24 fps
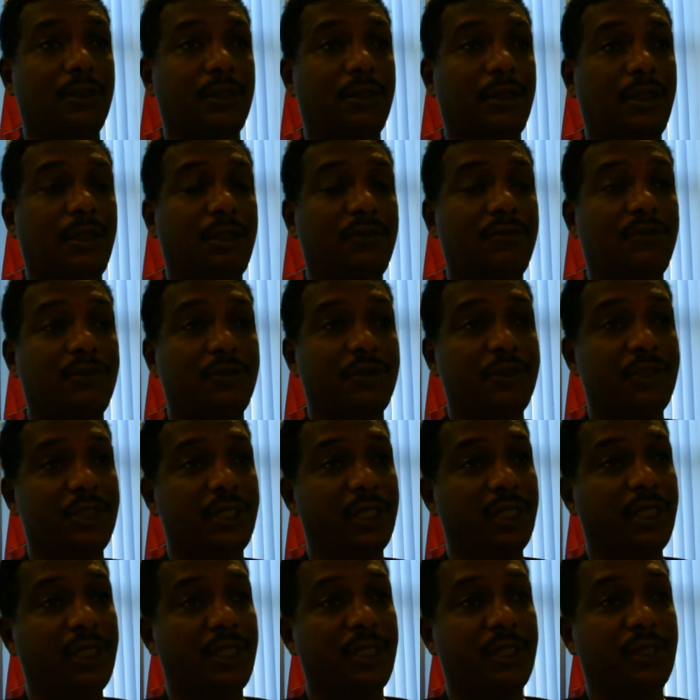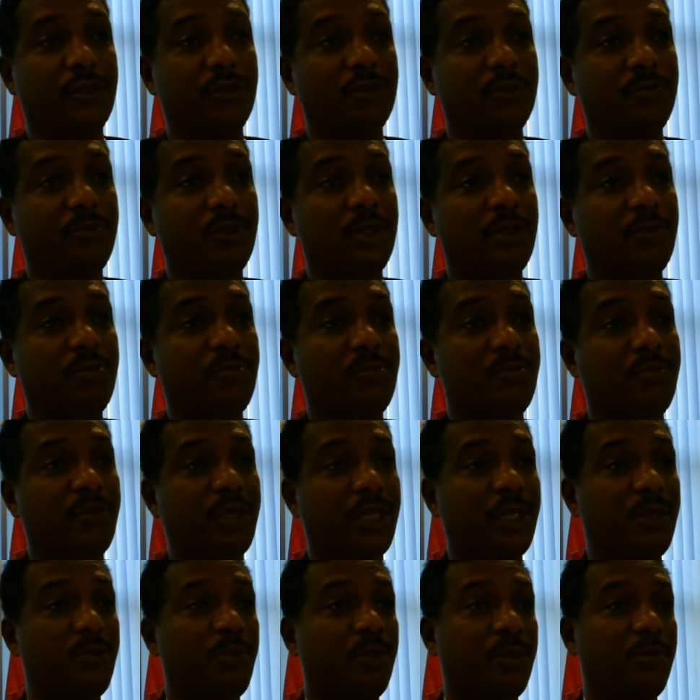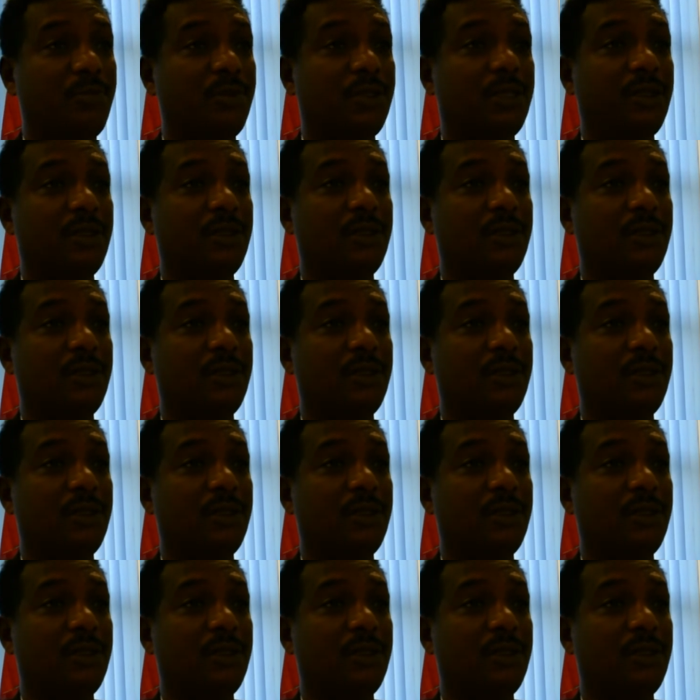Unfortunately, not many people,